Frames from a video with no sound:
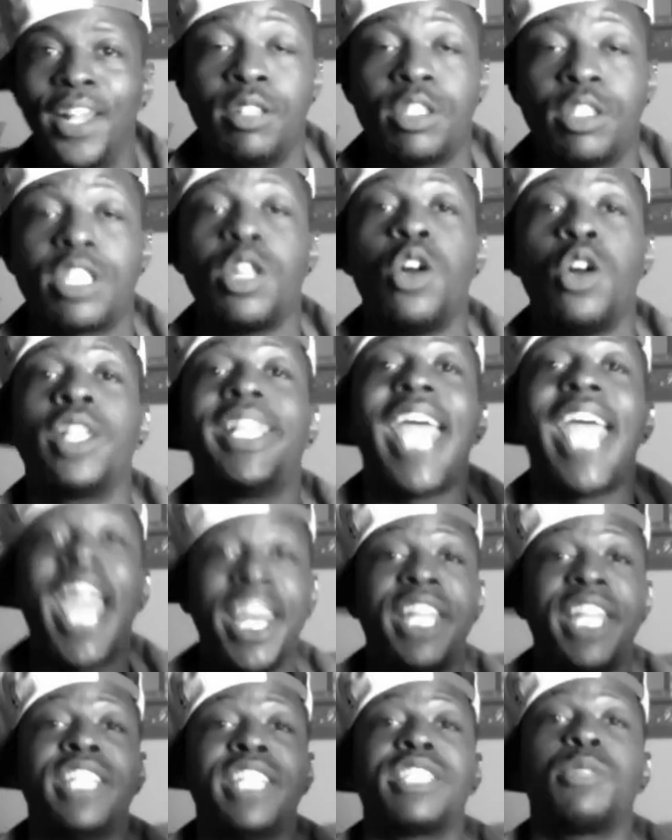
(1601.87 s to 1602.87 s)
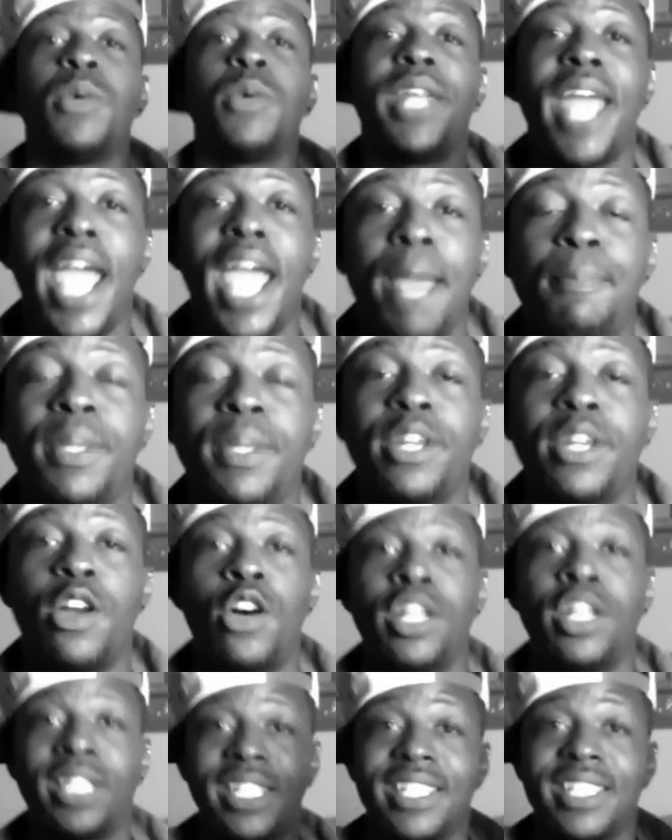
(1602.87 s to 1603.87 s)
So that is what happened
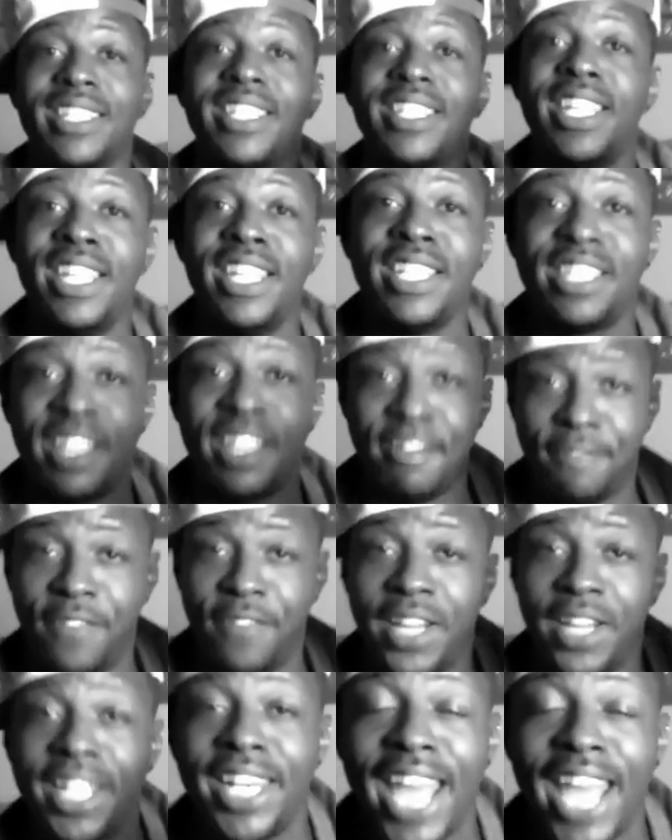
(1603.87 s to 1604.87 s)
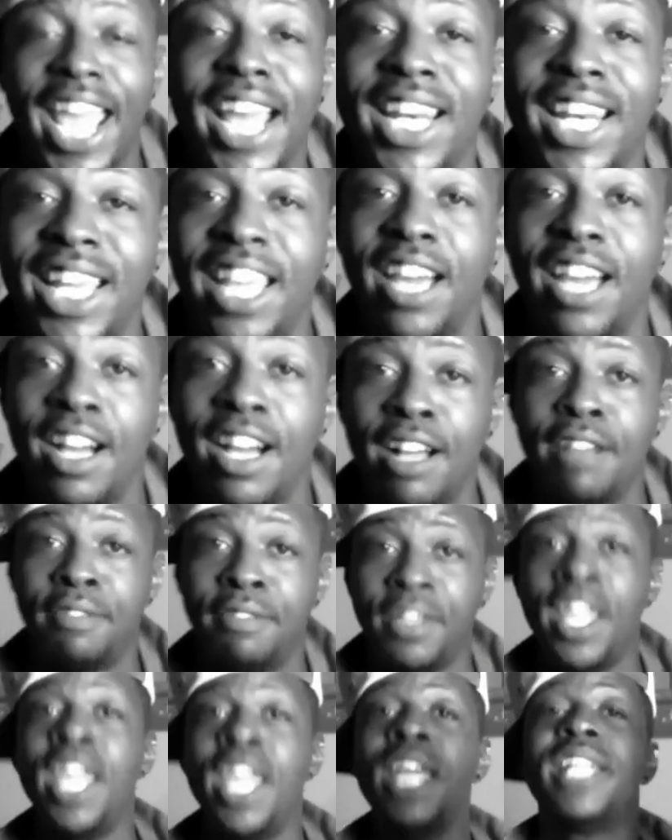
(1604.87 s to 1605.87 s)
on the season finale
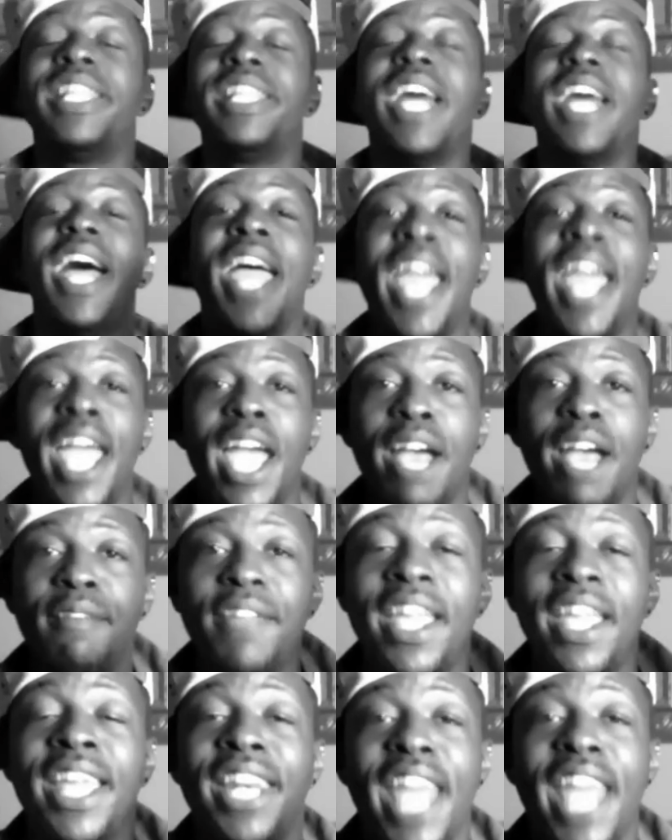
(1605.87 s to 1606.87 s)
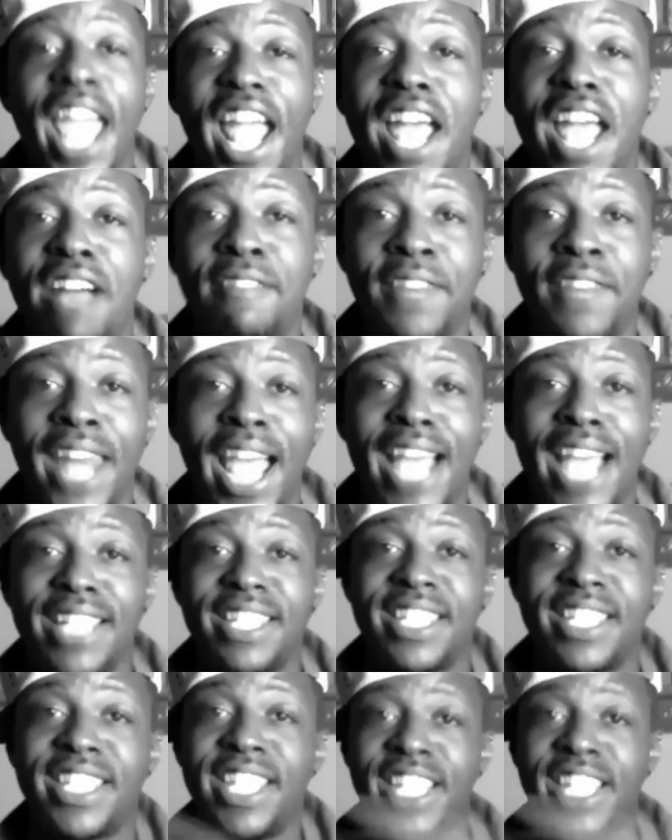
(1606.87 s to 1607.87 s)
of the Have and Have
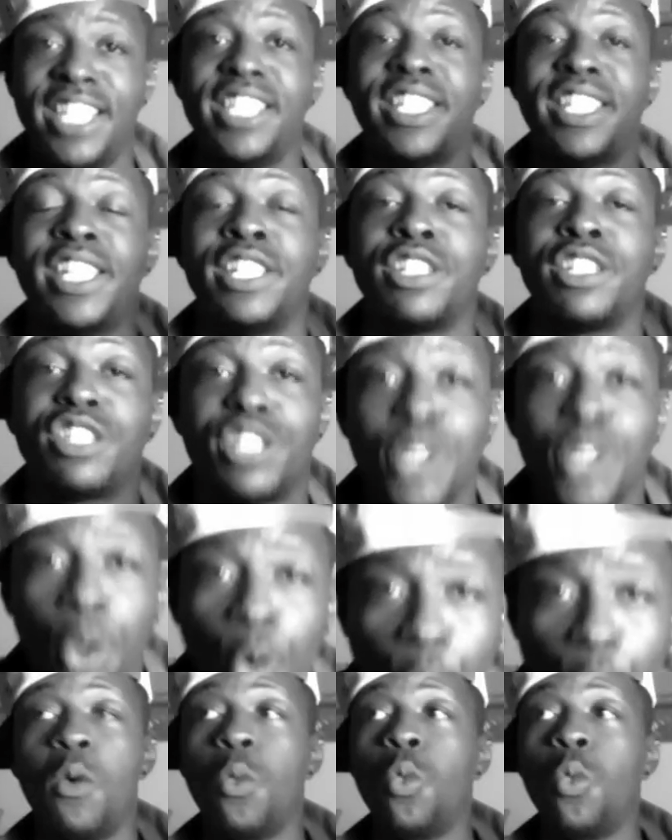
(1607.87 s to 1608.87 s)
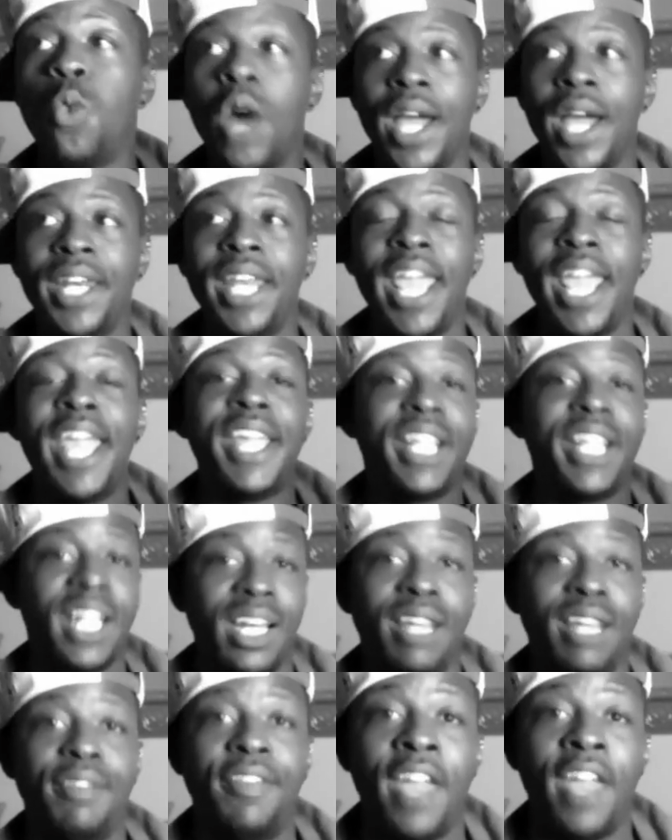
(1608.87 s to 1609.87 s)
Not Season 2. What a
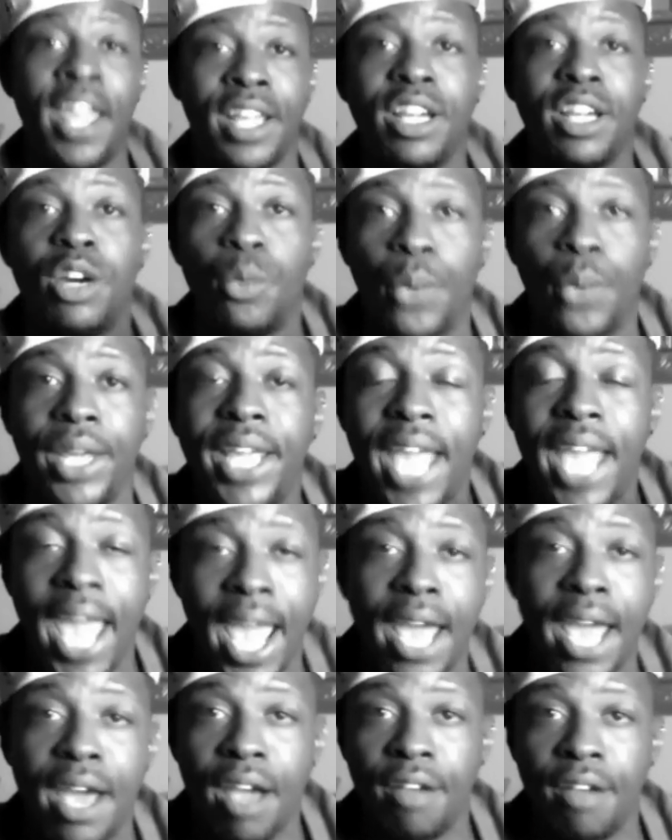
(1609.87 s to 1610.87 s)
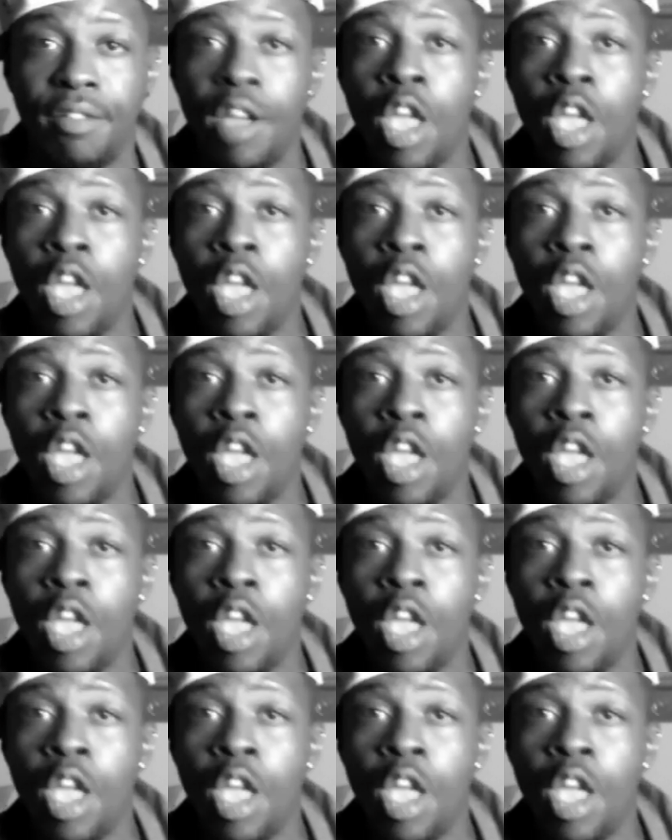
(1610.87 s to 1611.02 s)
cliffhanger we have.